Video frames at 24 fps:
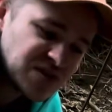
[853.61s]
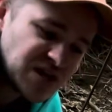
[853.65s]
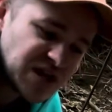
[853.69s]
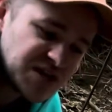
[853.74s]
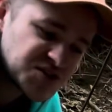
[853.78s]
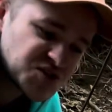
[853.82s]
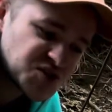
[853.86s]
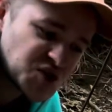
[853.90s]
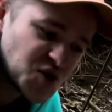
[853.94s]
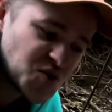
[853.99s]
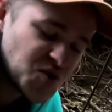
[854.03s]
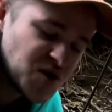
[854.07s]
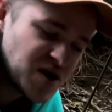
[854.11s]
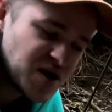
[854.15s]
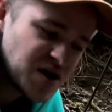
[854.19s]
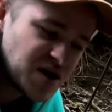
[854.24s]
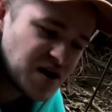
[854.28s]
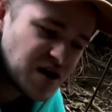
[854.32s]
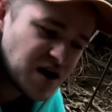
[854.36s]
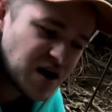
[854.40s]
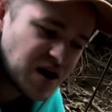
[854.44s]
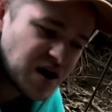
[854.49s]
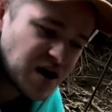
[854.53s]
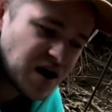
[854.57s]
And so
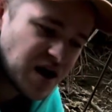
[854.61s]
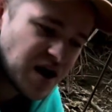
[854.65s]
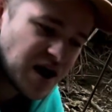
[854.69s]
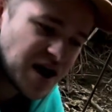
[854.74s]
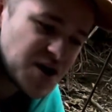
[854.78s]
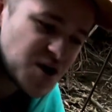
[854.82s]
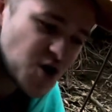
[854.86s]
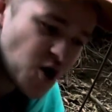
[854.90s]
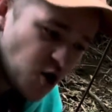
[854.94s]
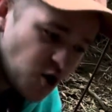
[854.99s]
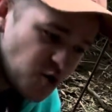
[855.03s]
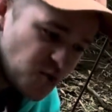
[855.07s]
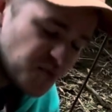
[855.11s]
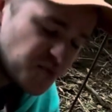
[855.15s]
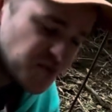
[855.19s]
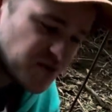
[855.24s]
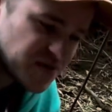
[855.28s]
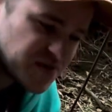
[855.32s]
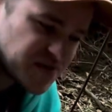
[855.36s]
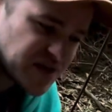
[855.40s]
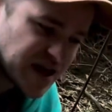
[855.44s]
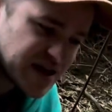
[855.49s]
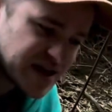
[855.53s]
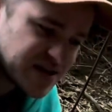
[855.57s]
I hope
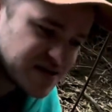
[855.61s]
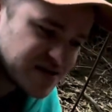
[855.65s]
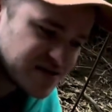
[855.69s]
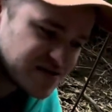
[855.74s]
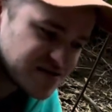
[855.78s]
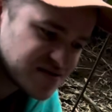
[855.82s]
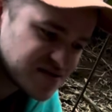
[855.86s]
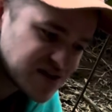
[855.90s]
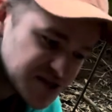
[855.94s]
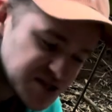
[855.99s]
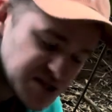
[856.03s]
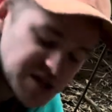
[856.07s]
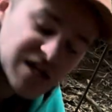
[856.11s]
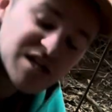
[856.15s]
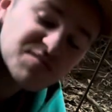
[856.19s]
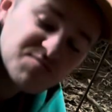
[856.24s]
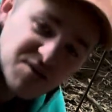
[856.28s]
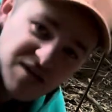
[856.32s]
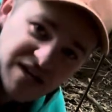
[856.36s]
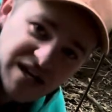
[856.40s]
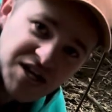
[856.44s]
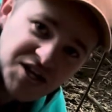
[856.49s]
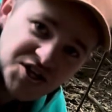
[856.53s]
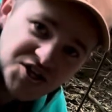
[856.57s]
that this
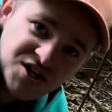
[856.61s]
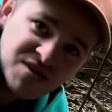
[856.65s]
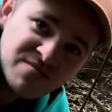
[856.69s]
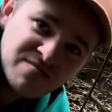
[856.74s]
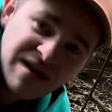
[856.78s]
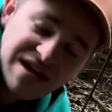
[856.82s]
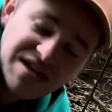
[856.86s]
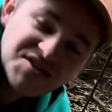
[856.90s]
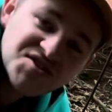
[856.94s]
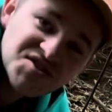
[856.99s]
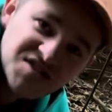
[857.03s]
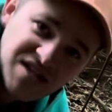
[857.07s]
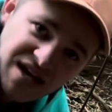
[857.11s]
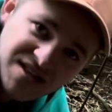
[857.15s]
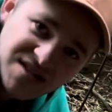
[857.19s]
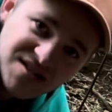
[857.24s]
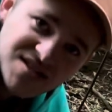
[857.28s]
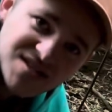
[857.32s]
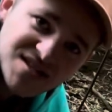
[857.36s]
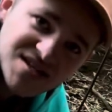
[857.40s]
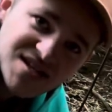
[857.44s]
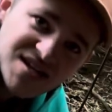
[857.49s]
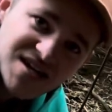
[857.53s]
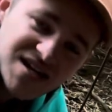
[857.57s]
explanation makes
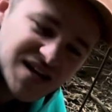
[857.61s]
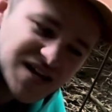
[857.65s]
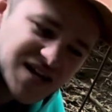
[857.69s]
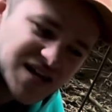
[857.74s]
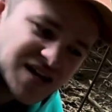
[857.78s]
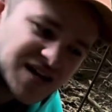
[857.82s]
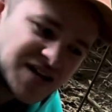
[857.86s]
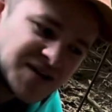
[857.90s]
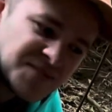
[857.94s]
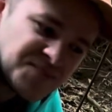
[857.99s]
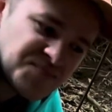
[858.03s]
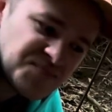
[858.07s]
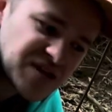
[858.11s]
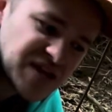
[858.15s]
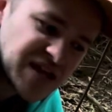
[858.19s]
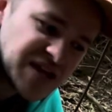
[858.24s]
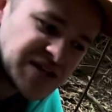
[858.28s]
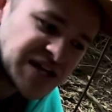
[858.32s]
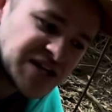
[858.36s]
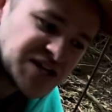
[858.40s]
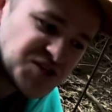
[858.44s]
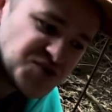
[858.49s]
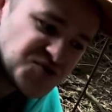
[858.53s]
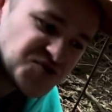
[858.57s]
sense,
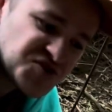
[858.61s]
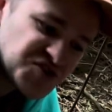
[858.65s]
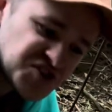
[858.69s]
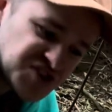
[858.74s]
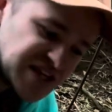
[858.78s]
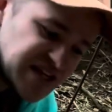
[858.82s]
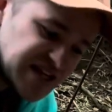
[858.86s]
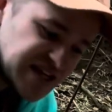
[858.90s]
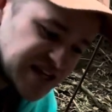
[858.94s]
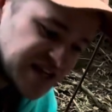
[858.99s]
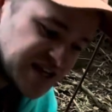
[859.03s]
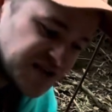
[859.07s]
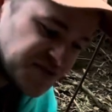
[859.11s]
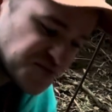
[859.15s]
and that you see